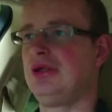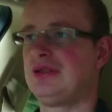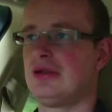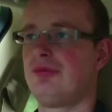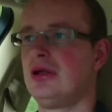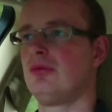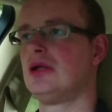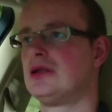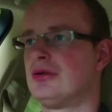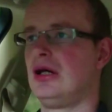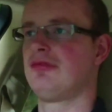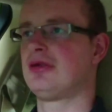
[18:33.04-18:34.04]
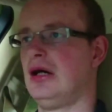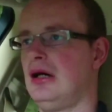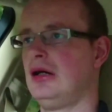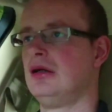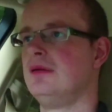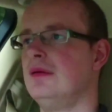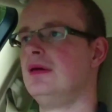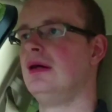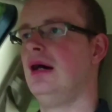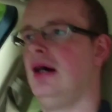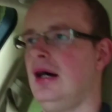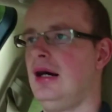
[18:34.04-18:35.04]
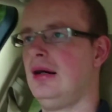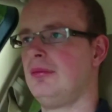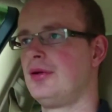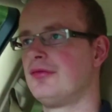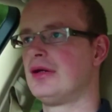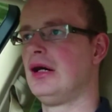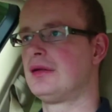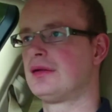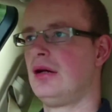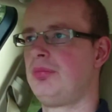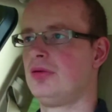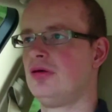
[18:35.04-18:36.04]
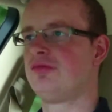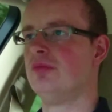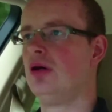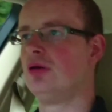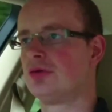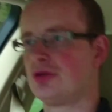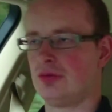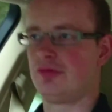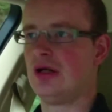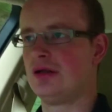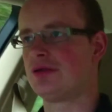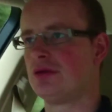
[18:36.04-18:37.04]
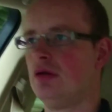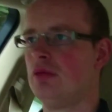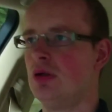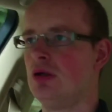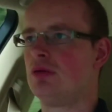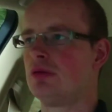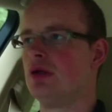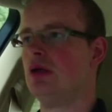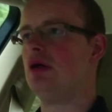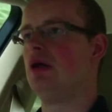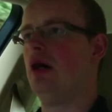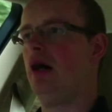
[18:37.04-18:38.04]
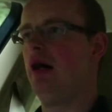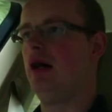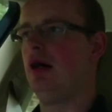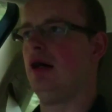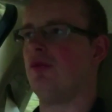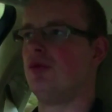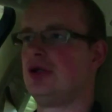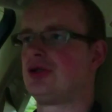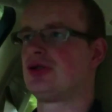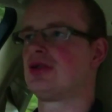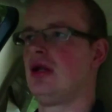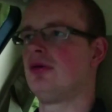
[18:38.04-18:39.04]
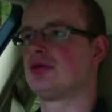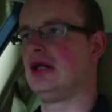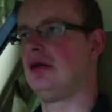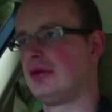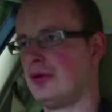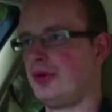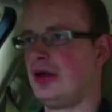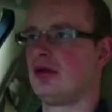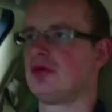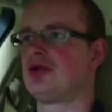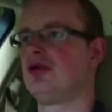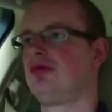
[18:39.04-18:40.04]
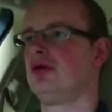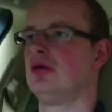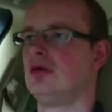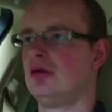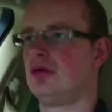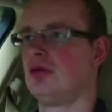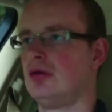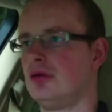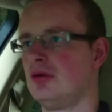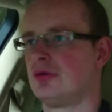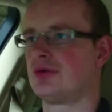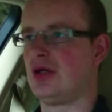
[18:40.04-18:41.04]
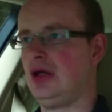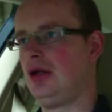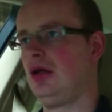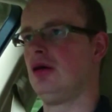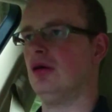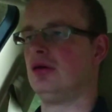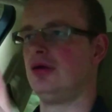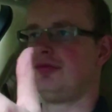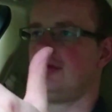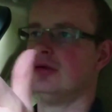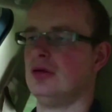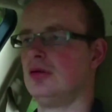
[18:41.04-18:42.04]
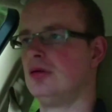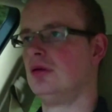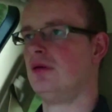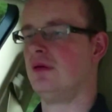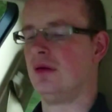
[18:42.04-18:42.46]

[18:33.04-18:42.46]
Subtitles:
It's a rear-wheel drive car. We've got a couple of modes. So we've got the snow mode, which slows down the wheels if you're skidding or if you're